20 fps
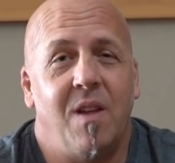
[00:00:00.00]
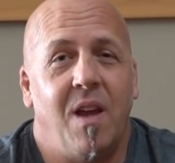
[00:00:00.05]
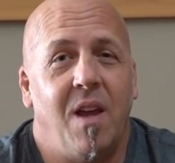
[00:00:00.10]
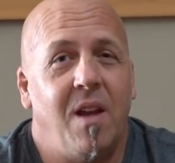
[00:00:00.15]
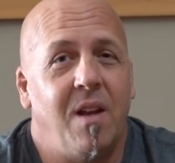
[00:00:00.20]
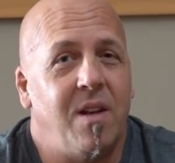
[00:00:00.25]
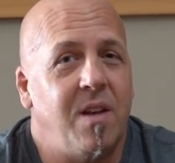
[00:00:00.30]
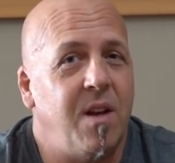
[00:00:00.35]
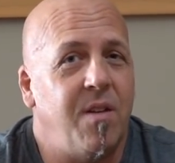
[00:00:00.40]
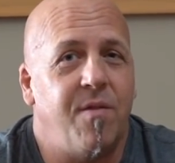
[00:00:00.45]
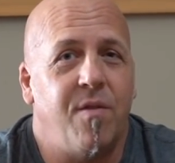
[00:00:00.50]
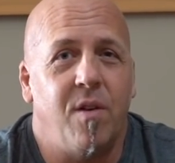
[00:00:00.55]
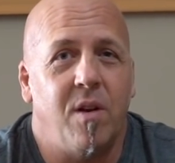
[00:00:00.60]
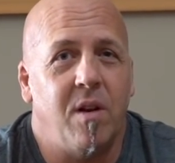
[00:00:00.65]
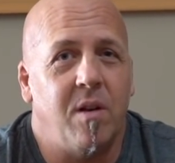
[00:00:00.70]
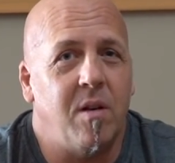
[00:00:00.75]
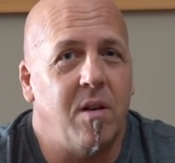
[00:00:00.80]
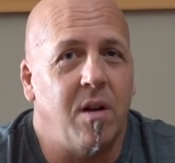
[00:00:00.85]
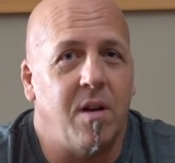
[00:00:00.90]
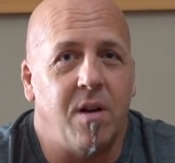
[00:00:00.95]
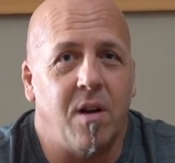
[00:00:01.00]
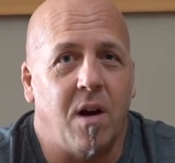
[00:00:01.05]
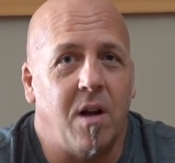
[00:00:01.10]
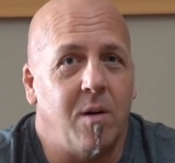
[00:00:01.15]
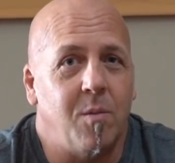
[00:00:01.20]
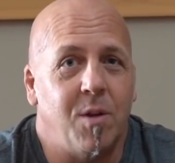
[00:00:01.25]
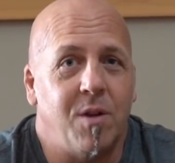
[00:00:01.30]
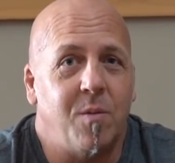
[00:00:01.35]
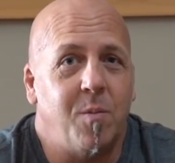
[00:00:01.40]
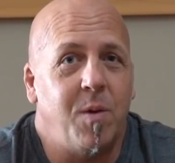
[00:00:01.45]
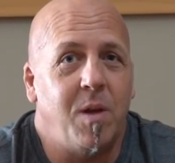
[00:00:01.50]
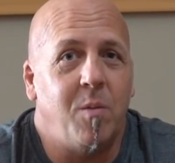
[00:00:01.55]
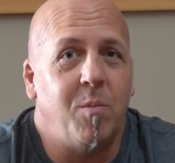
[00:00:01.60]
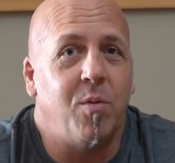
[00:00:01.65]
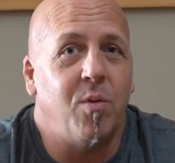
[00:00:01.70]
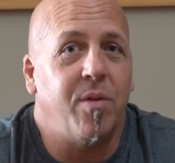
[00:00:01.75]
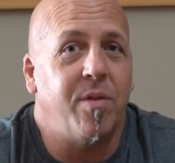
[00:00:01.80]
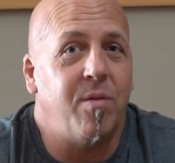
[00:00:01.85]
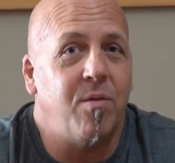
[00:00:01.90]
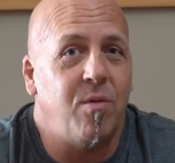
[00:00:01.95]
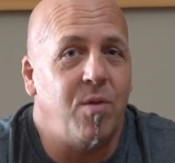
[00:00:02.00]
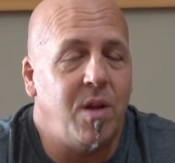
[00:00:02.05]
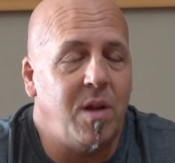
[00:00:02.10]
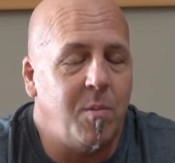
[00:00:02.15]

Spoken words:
to 8 different anonymous people through